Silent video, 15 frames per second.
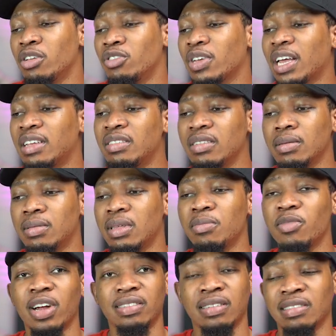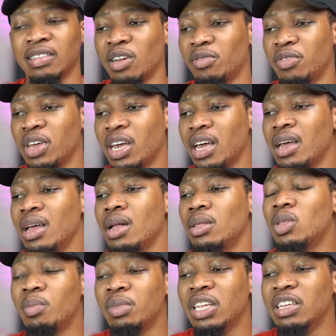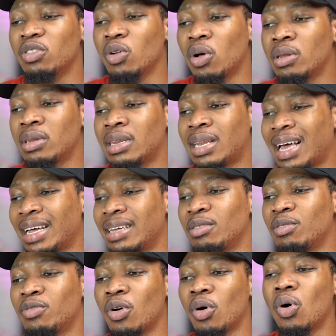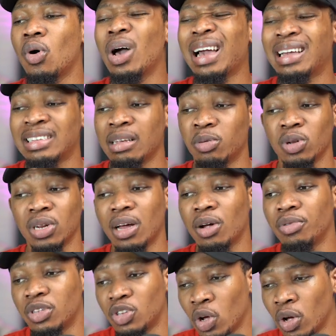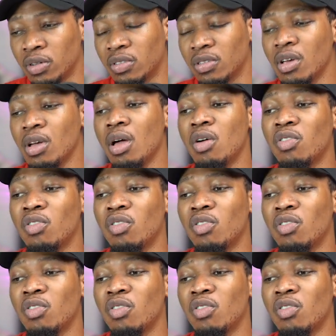So you can see the theme right inside of here, Dominate Online for Exceptional Returns,